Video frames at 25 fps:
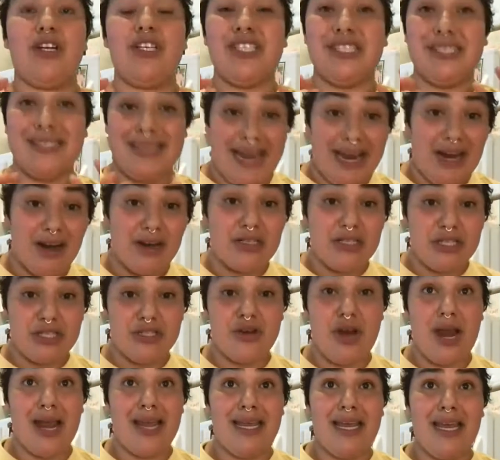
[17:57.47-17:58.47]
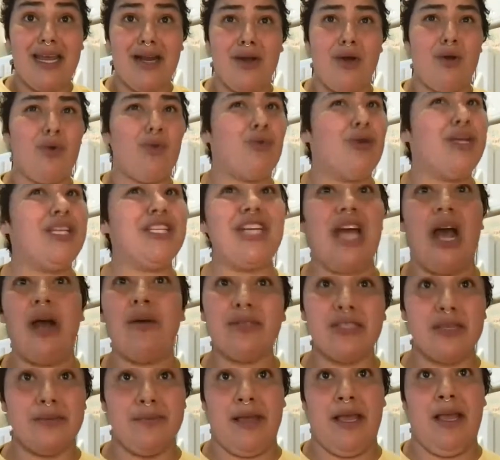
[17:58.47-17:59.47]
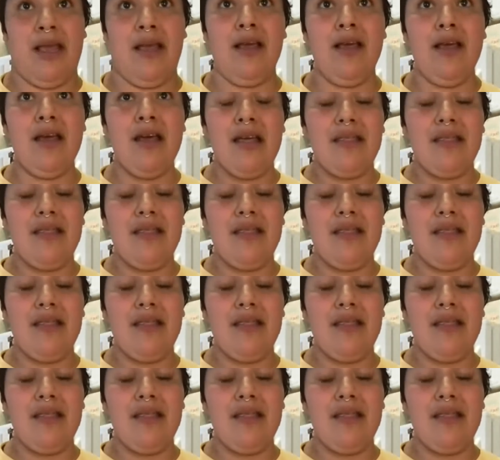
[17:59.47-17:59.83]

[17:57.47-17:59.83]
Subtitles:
scared to try keto, reach out to me.